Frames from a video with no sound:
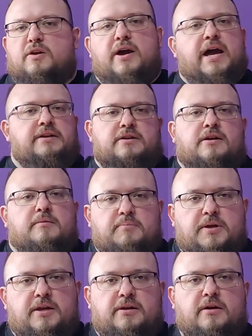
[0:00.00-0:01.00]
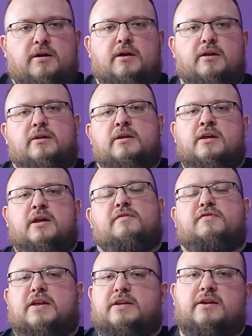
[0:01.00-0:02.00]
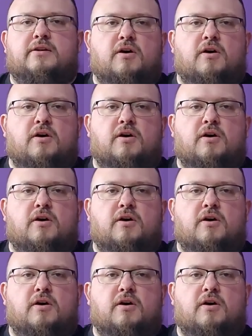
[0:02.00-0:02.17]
had to compete on if they did